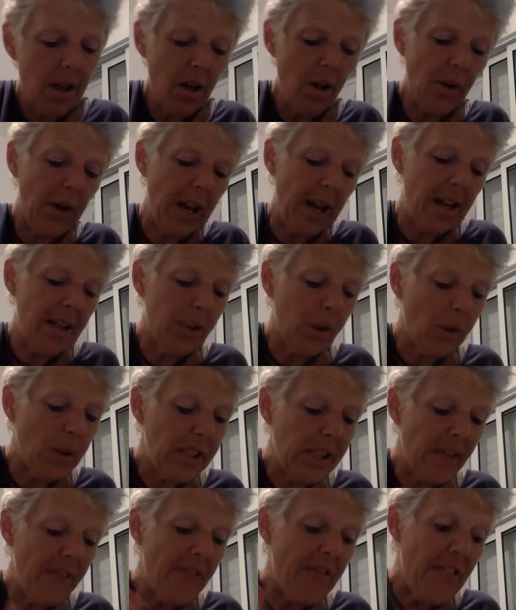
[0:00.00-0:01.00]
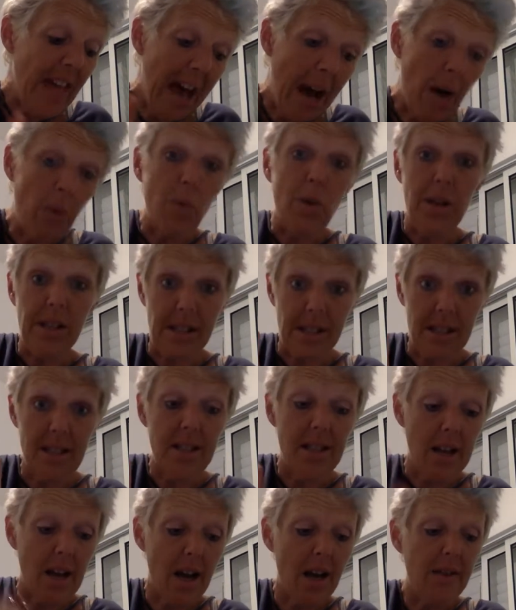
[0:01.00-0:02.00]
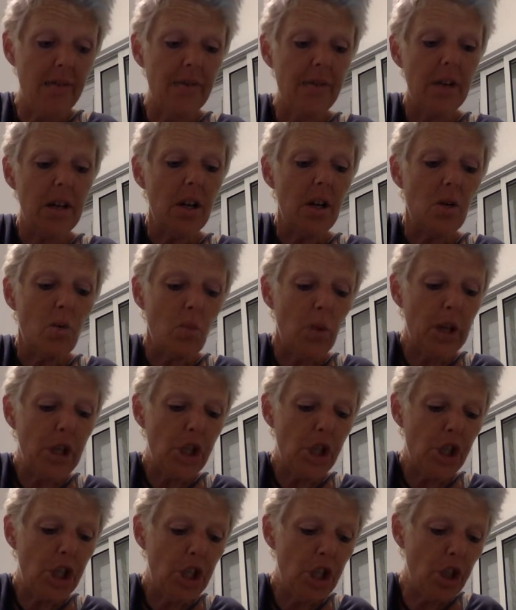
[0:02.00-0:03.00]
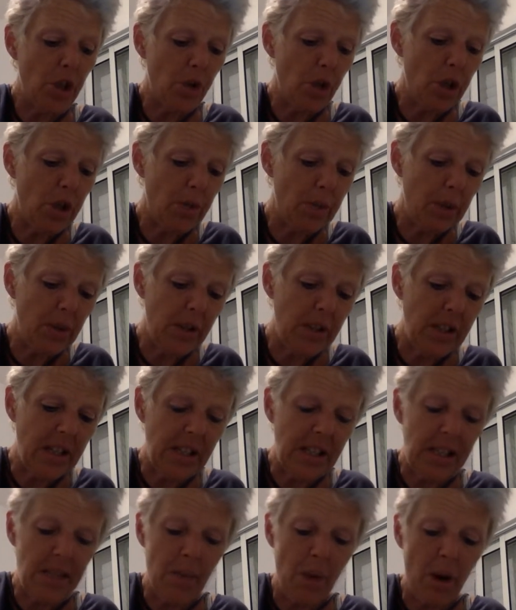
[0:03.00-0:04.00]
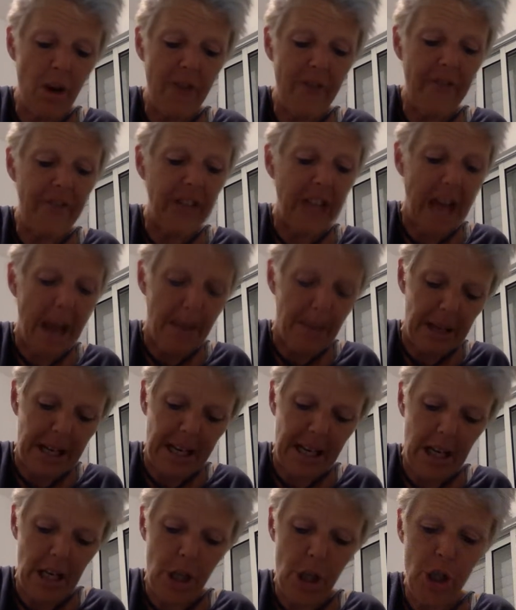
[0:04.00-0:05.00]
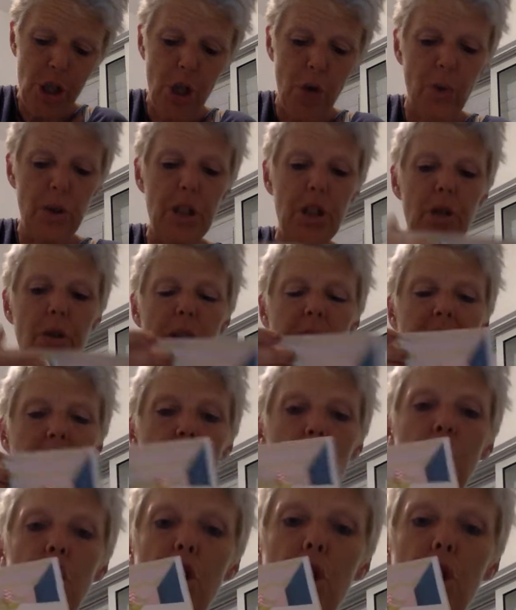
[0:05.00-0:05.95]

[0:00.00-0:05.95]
okay. So as if that wasn't enough, what does she do? She builds this smart flap. And I got to show it to you because it was